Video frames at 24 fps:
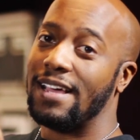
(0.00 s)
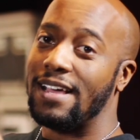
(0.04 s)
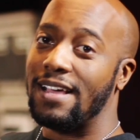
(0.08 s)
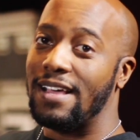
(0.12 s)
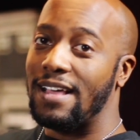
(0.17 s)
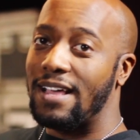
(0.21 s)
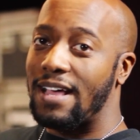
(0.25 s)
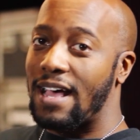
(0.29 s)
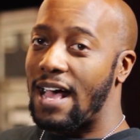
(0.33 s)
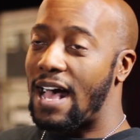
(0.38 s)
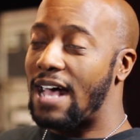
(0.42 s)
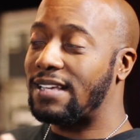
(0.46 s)

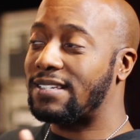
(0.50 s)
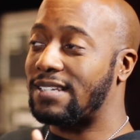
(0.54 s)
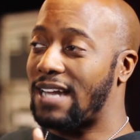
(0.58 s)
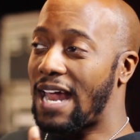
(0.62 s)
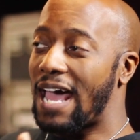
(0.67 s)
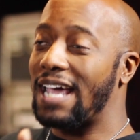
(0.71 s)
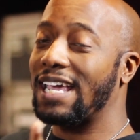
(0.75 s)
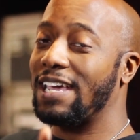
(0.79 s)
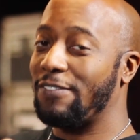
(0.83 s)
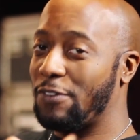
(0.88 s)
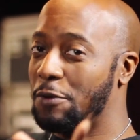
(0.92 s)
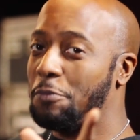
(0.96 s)
Should
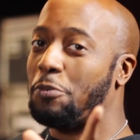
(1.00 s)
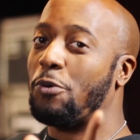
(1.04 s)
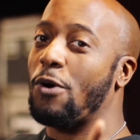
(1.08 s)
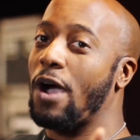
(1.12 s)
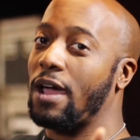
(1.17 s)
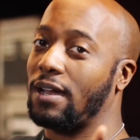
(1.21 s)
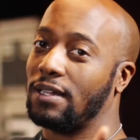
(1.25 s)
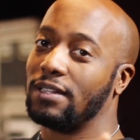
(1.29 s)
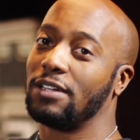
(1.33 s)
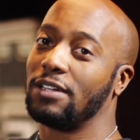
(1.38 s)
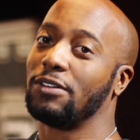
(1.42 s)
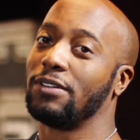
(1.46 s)
I give you
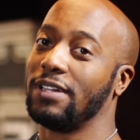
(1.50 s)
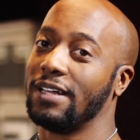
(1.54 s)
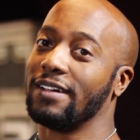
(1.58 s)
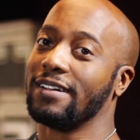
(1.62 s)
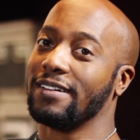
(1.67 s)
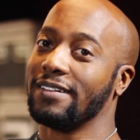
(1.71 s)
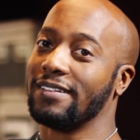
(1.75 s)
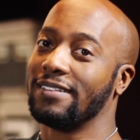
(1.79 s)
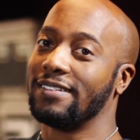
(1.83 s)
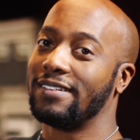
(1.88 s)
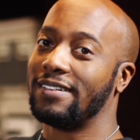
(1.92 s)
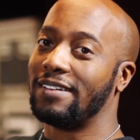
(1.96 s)
Pour Out a Little Liquor?